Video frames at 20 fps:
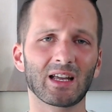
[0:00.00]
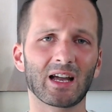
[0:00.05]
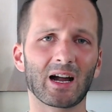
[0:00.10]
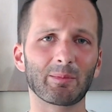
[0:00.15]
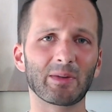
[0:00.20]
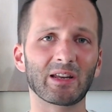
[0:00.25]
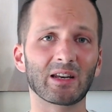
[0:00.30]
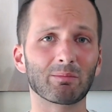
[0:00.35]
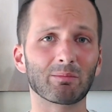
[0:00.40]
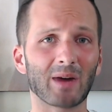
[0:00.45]
I
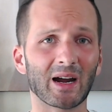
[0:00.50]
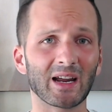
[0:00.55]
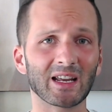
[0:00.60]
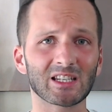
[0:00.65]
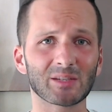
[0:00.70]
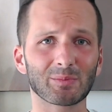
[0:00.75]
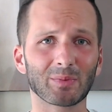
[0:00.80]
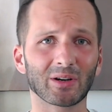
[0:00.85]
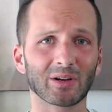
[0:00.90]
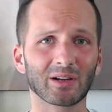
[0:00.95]
mean, in my
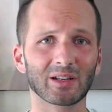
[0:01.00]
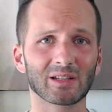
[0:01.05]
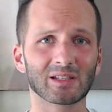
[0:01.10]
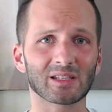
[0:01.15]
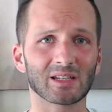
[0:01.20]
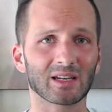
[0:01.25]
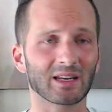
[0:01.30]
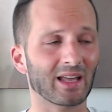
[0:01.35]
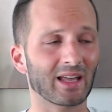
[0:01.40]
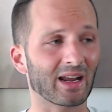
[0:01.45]

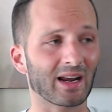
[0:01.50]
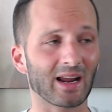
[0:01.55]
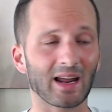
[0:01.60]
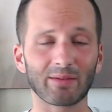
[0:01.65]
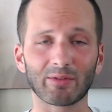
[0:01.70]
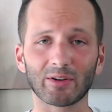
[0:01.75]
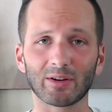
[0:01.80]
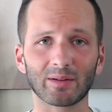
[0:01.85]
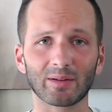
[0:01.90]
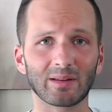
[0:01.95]
experience, and again, I
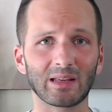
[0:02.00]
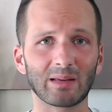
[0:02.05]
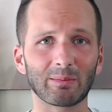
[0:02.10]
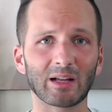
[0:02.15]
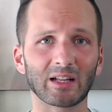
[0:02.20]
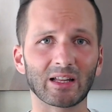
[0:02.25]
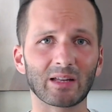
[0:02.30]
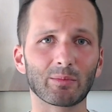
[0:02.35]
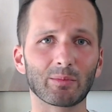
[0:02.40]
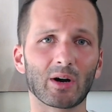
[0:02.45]
have an
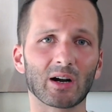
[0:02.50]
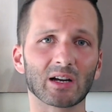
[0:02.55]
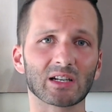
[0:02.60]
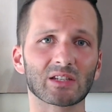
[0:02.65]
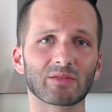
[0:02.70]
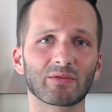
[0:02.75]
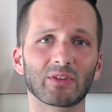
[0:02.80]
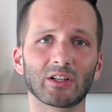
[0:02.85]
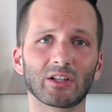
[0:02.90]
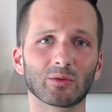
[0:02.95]
email
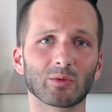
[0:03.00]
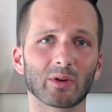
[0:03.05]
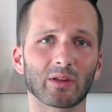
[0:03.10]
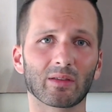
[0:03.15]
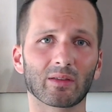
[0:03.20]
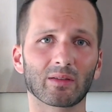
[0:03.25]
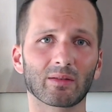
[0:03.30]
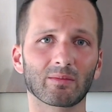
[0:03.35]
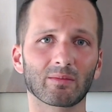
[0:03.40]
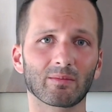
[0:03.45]
inbox filled
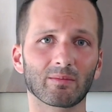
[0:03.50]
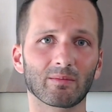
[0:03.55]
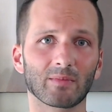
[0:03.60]
with